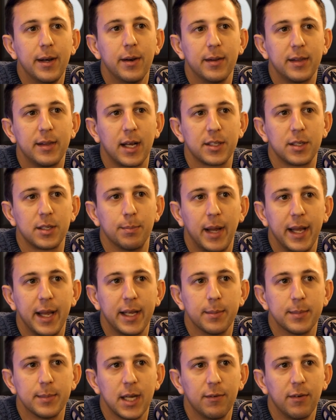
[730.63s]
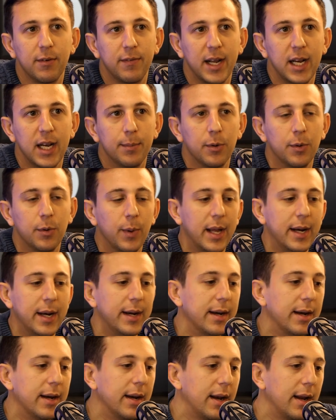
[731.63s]
doesn't make himself available
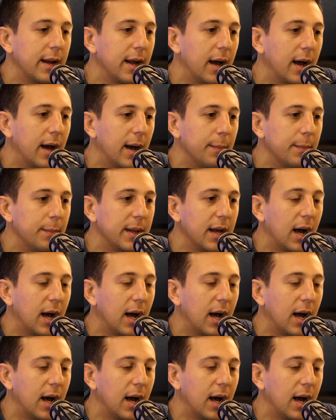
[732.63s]
when um,